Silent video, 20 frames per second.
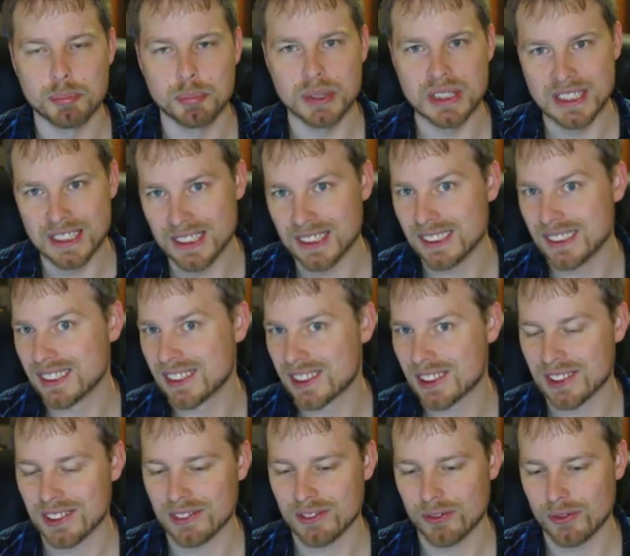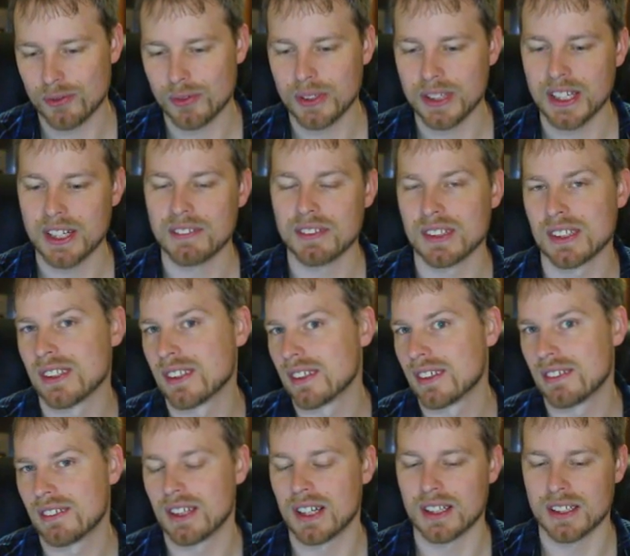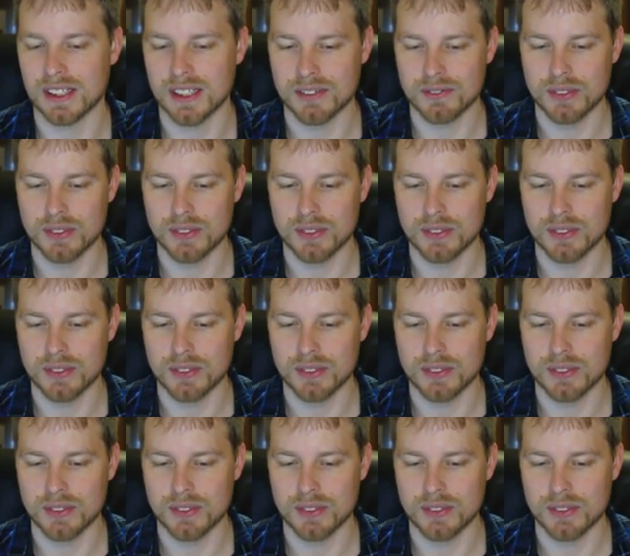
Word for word: because we haven't got it